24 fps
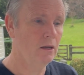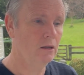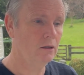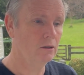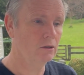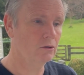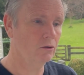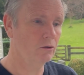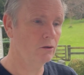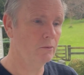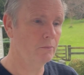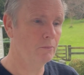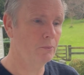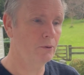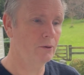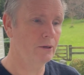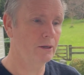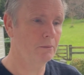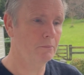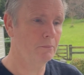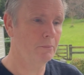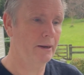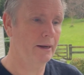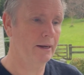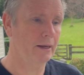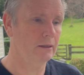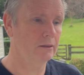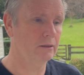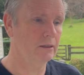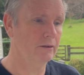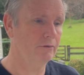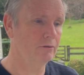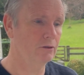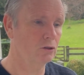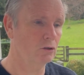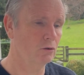So you're putting pegs
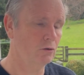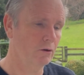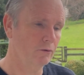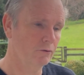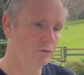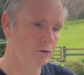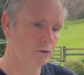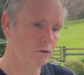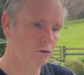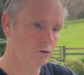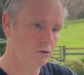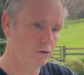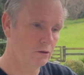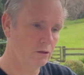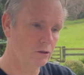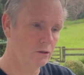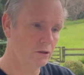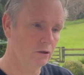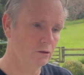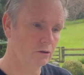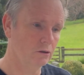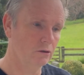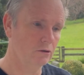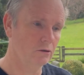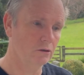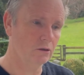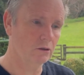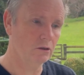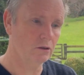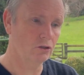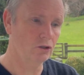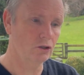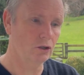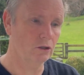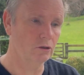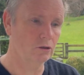every so often so it doesn't
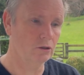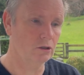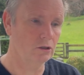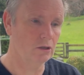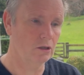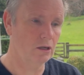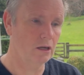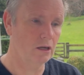just